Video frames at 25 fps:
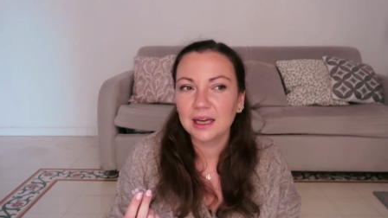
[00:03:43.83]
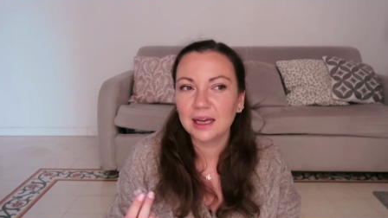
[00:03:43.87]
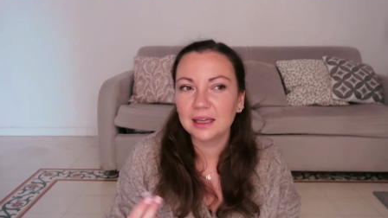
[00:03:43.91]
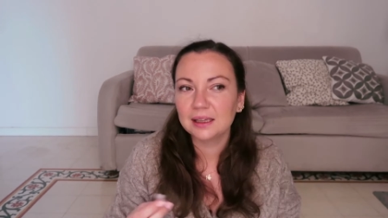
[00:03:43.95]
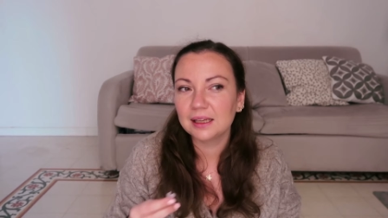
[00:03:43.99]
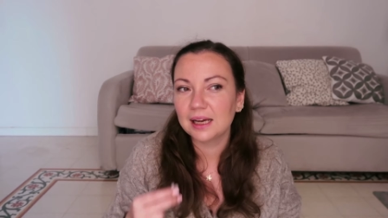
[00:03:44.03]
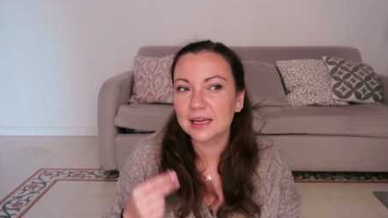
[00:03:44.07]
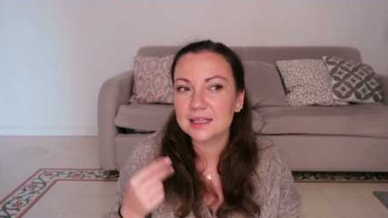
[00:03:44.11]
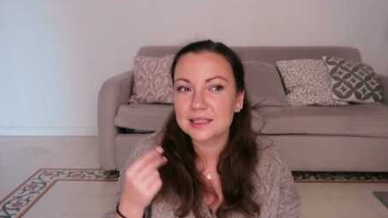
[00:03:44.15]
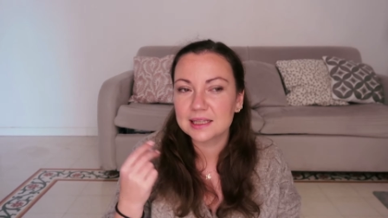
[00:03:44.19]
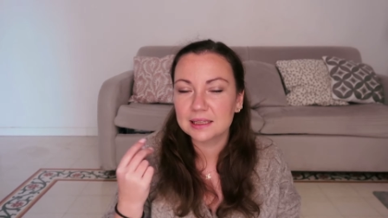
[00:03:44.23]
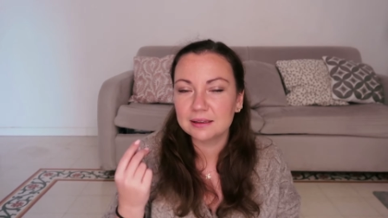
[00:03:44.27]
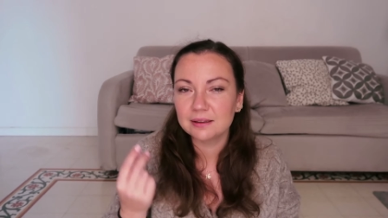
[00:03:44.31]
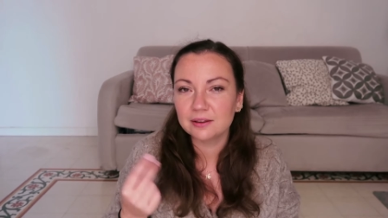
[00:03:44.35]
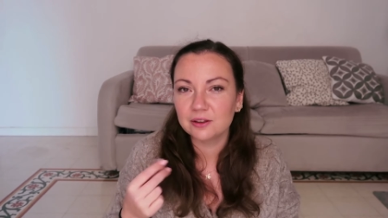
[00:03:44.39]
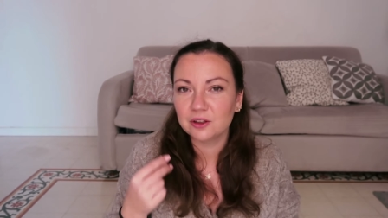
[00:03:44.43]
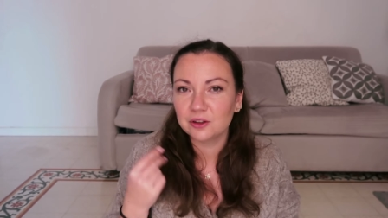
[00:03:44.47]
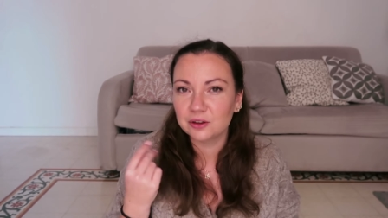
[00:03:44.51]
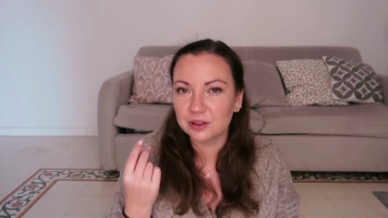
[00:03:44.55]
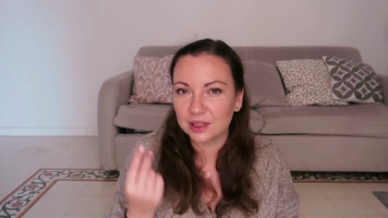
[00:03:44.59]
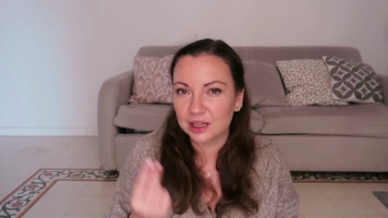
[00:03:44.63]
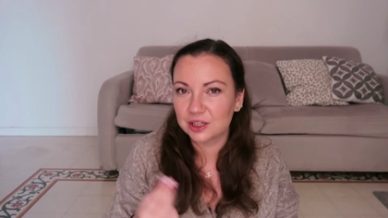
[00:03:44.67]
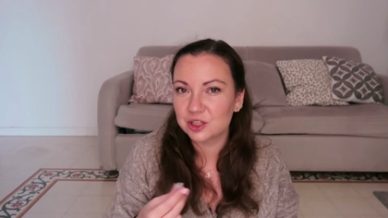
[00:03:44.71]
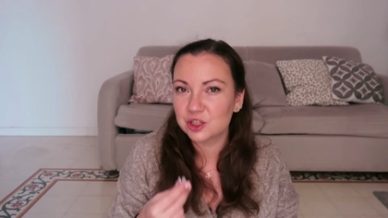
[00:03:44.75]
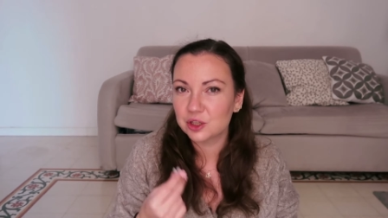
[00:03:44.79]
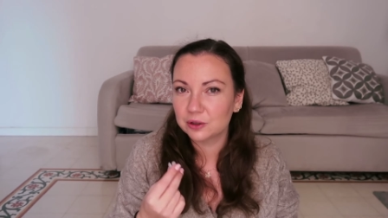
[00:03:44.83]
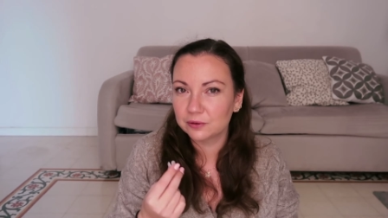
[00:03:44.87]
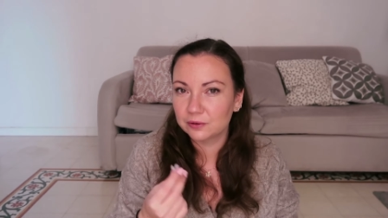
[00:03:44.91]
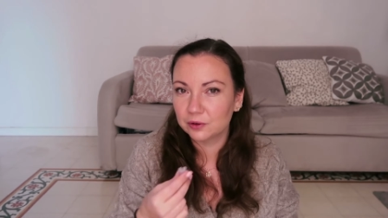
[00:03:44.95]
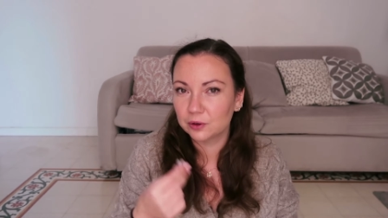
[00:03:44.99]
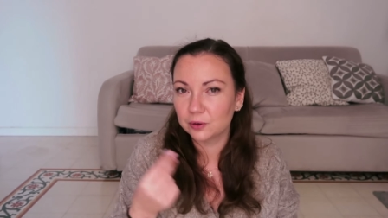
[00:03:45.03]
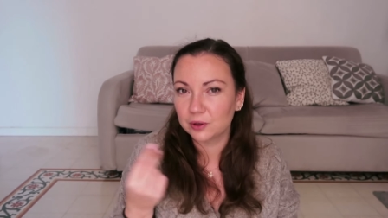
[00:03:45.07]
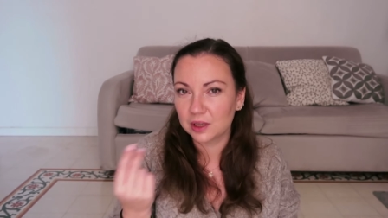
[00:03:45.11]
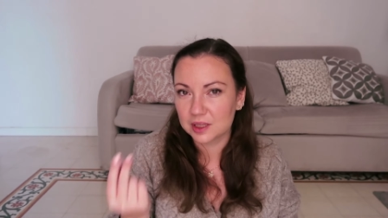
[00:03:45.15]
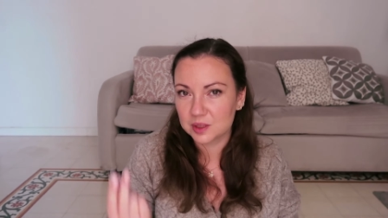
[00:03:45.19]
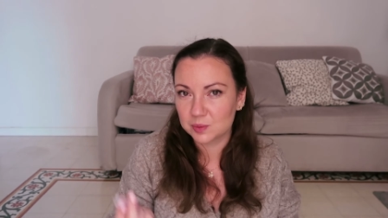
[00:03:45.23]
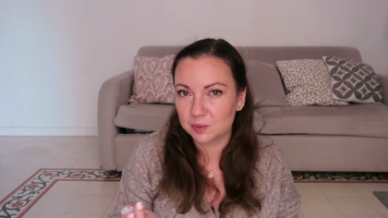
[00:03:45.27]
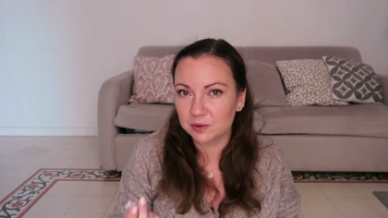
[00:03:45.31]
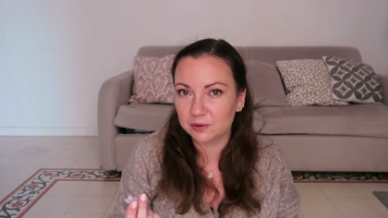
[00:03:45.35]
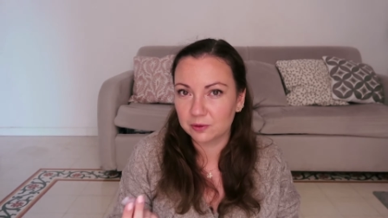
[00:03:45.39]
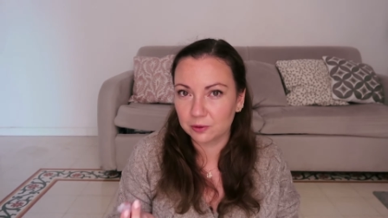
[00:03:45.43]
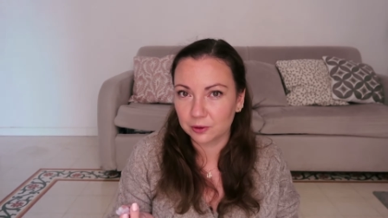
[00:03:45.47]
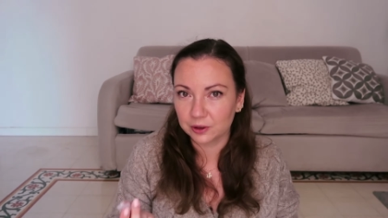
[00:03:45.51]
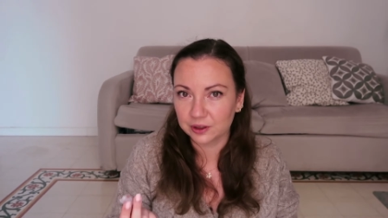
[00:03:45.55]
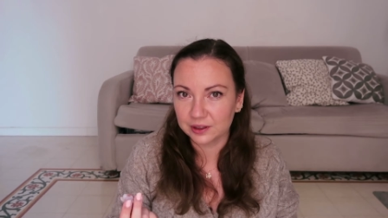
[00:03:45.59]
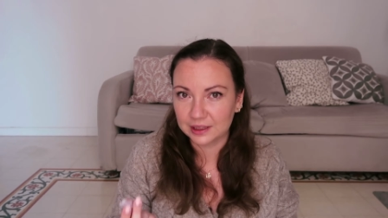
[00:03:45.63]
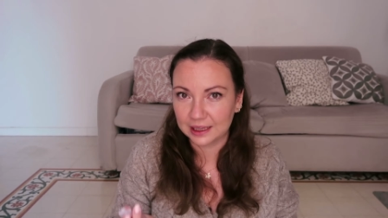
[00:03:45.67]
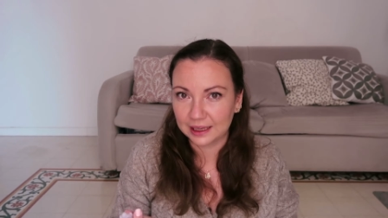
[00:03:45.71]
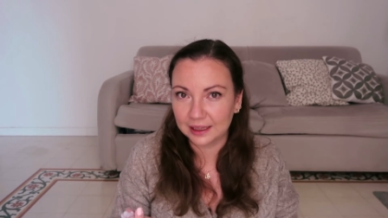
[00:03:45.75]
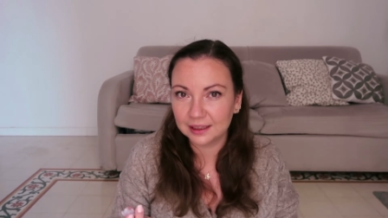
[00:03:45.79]
And I set an intention a few days
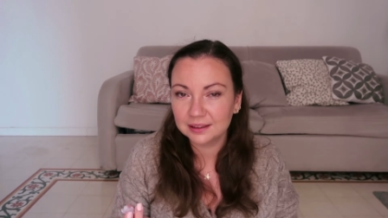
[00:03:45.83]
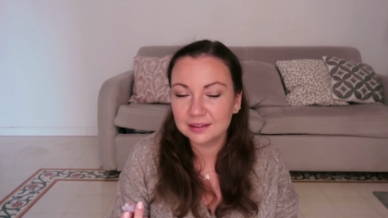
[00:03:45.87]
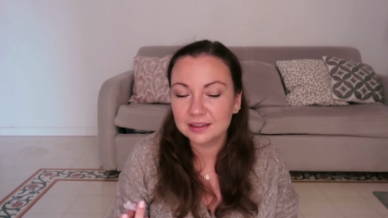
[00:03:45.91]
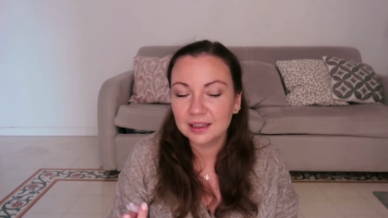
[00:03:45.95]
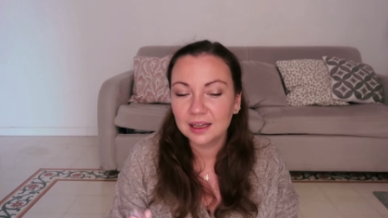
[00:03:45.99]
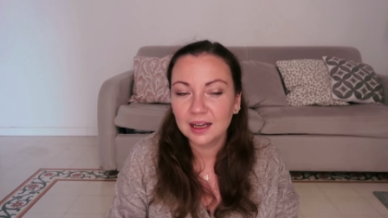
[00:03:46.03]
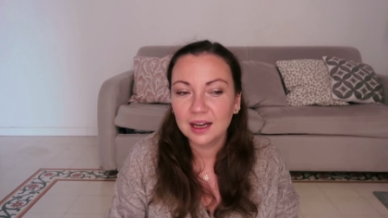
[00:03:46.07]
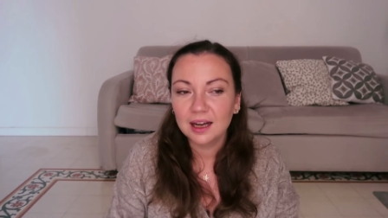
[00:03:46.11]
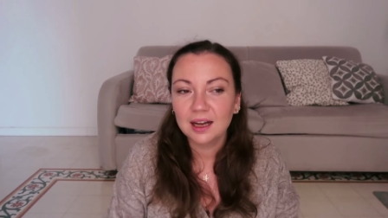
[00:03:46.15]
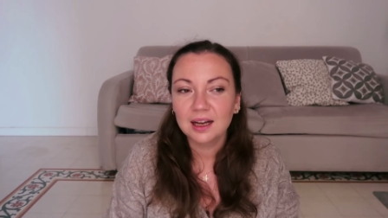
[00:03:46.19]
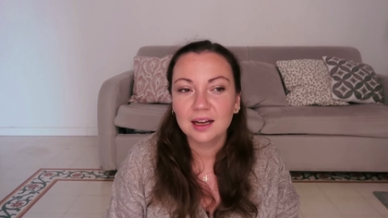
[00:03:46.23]
before that,